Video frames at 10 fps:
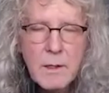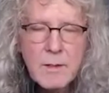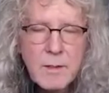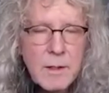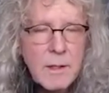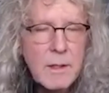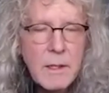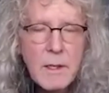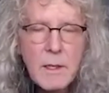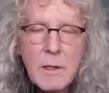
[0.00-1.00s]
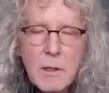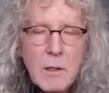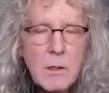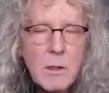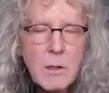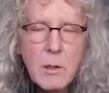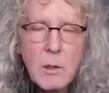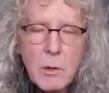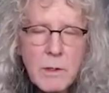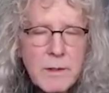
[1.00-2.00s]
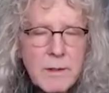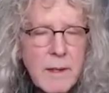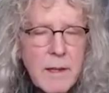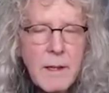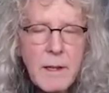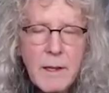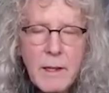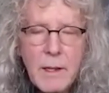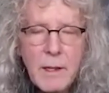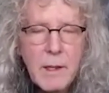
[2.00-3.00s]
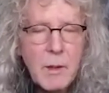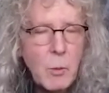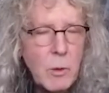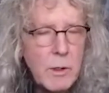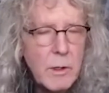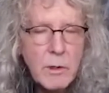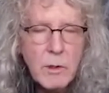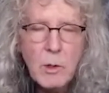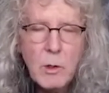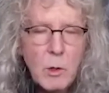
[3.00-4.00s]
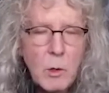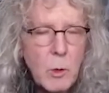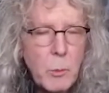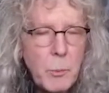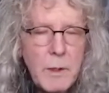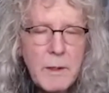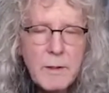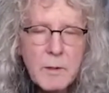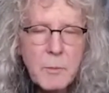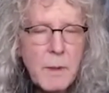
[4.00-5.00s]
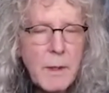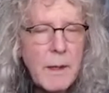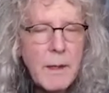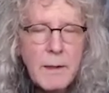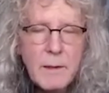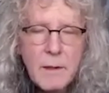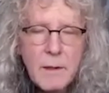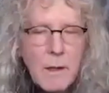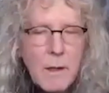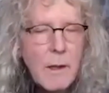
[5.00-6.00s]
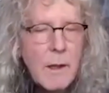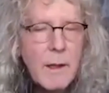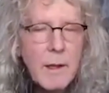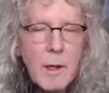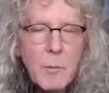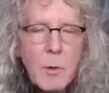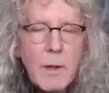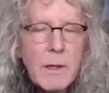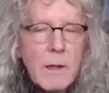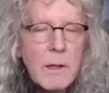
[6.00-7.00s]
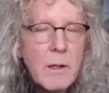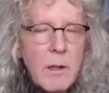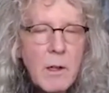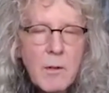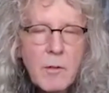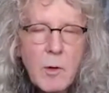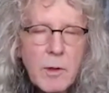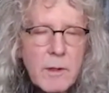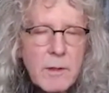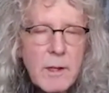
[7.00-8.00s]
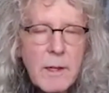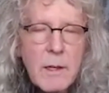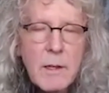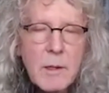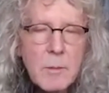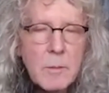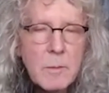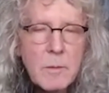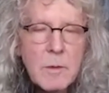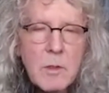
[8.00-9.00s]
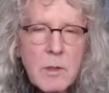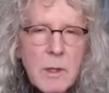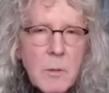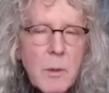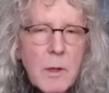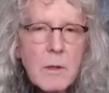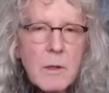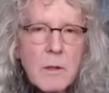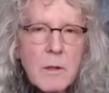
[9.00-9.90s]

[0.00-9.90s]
a long, lonely time with no peace of mind, and I'm ready for the times to get better.